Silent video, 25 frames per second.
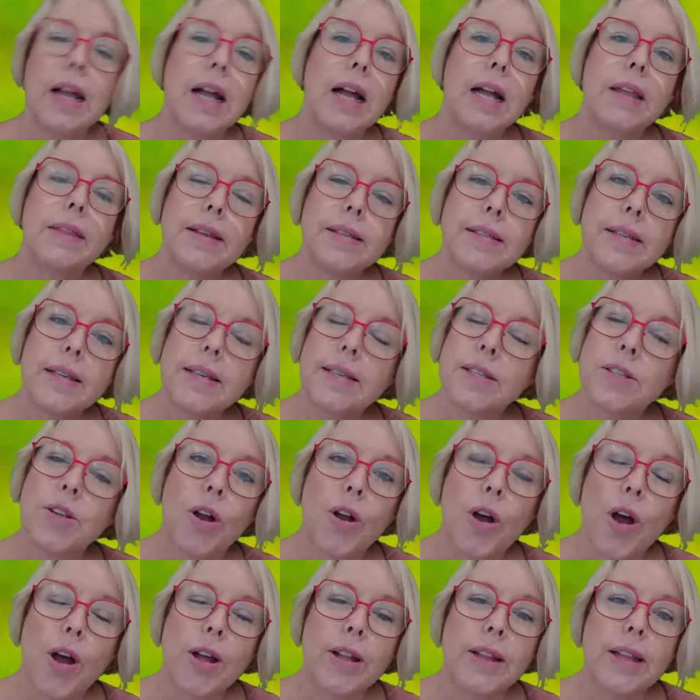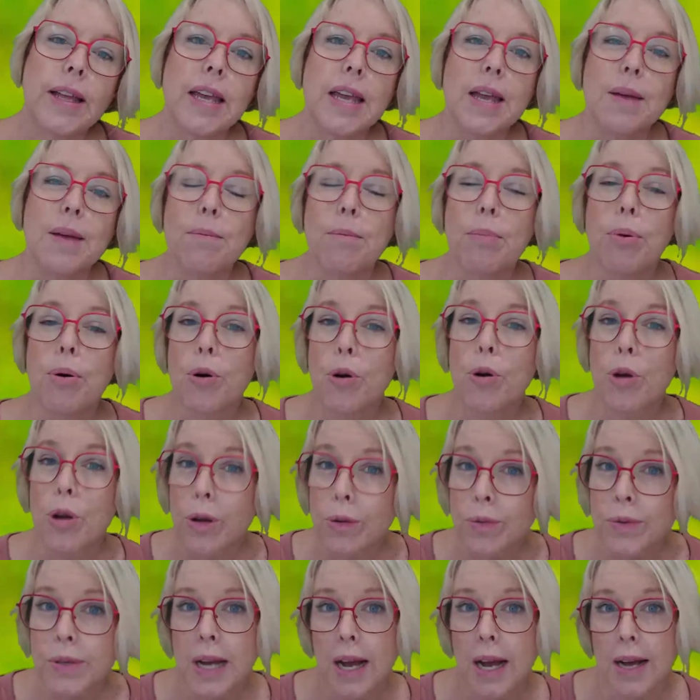This has not only
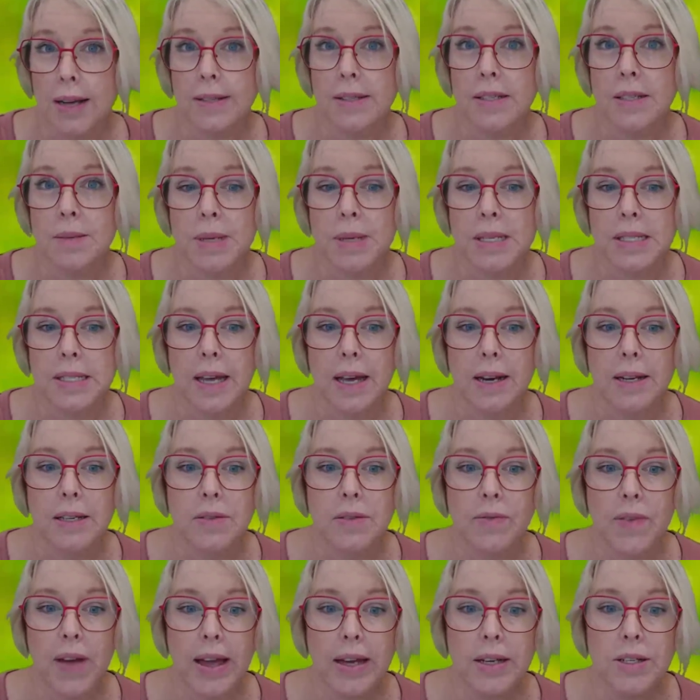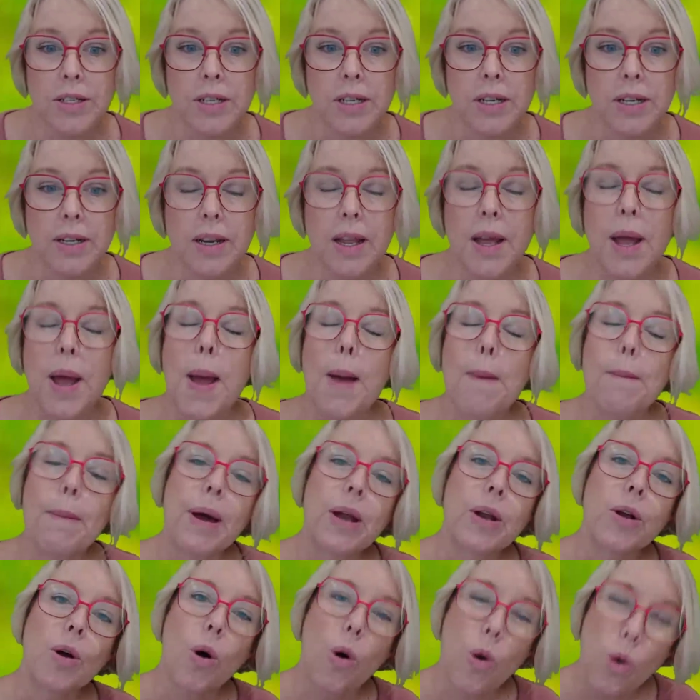improved customer satisfaction,
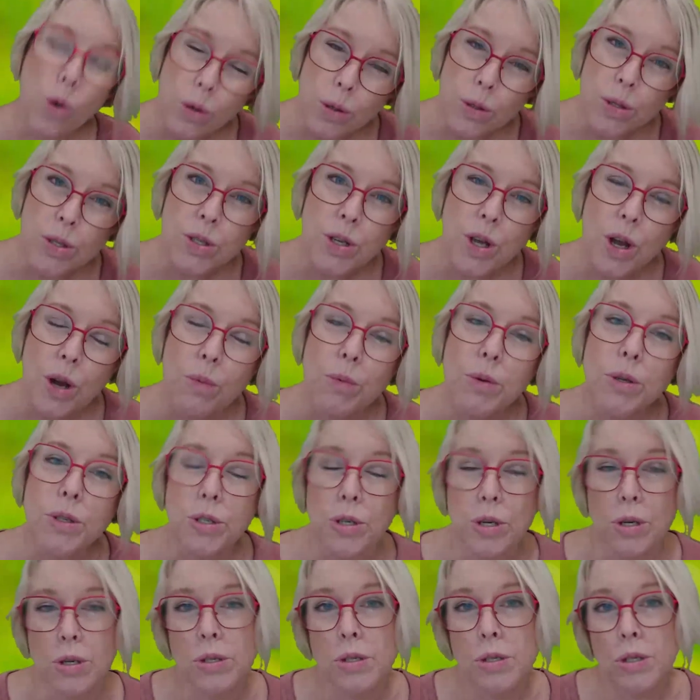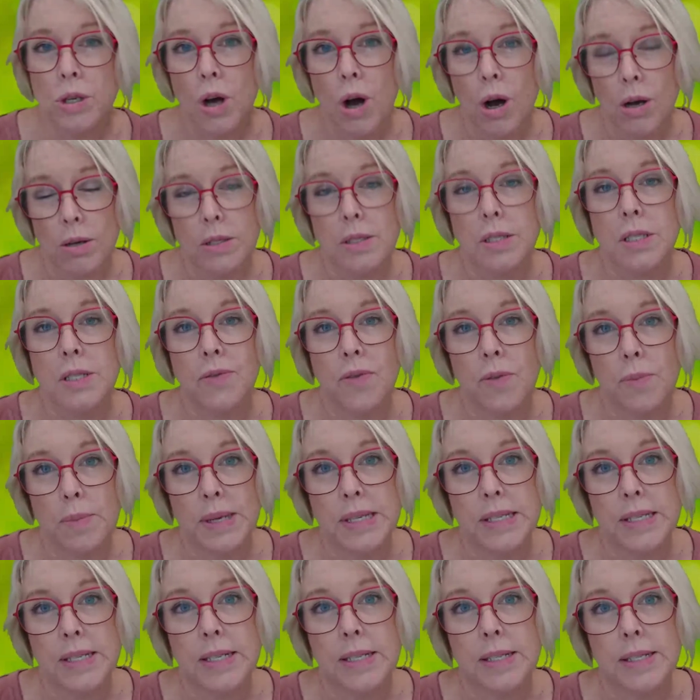but also reduced costs for
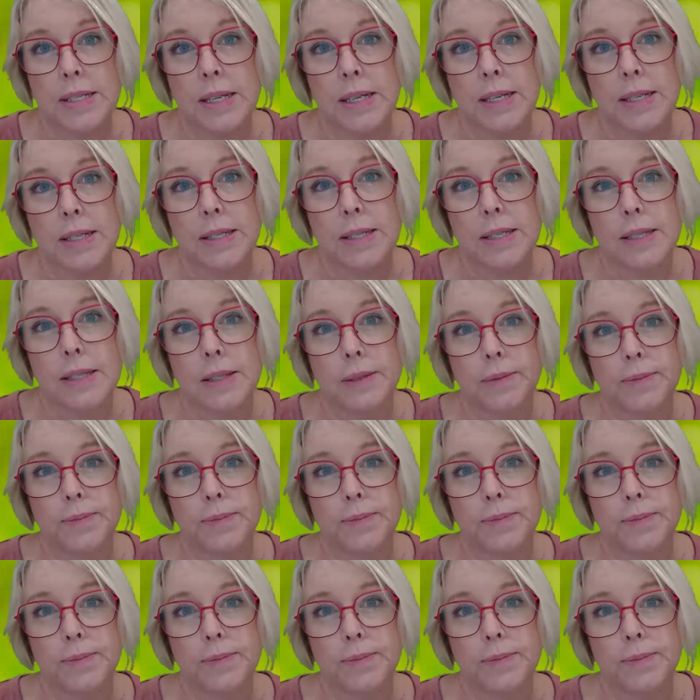businesses.